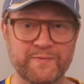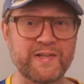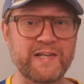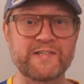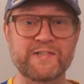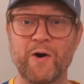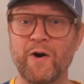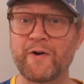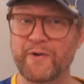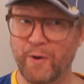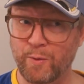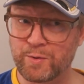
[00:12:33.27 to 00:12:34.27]
These
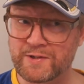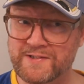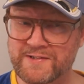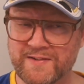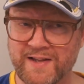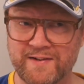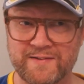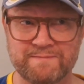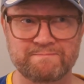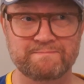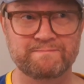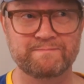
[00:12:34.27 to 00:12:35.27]
are notes
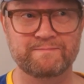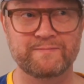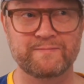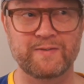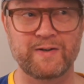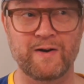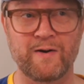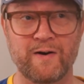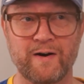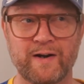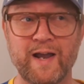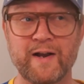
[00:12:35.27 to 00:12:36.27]
that
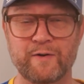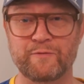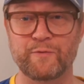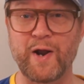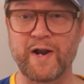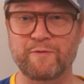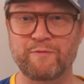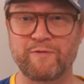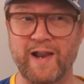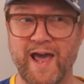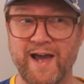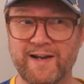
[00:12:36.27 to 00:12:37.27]
are kind of red
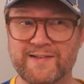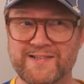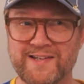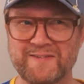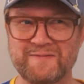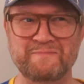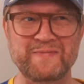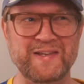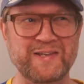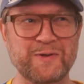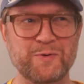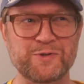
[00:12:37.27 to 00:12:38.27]
flags,
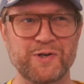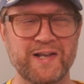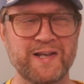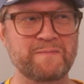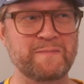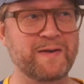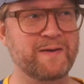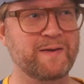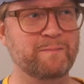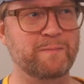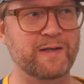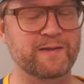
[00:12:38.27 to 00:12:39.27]
usually,
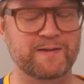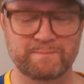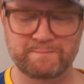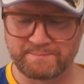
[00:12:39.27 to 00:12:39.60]
but